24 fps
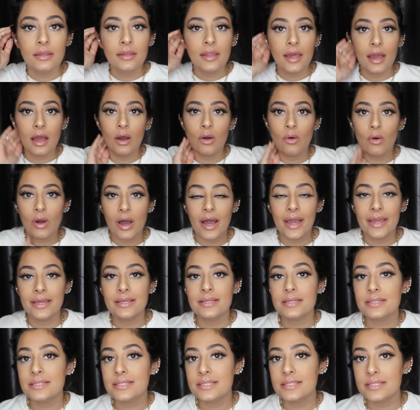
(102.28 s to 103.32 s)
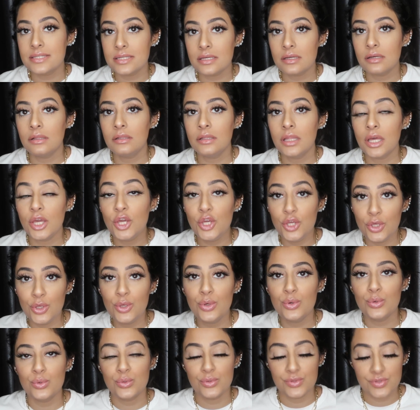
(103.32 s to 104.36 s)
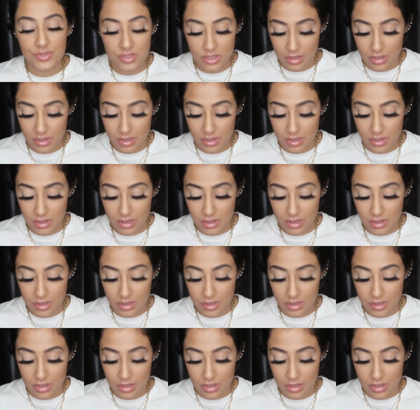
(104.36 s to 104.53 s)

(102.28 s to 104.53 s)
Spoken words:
Now I still use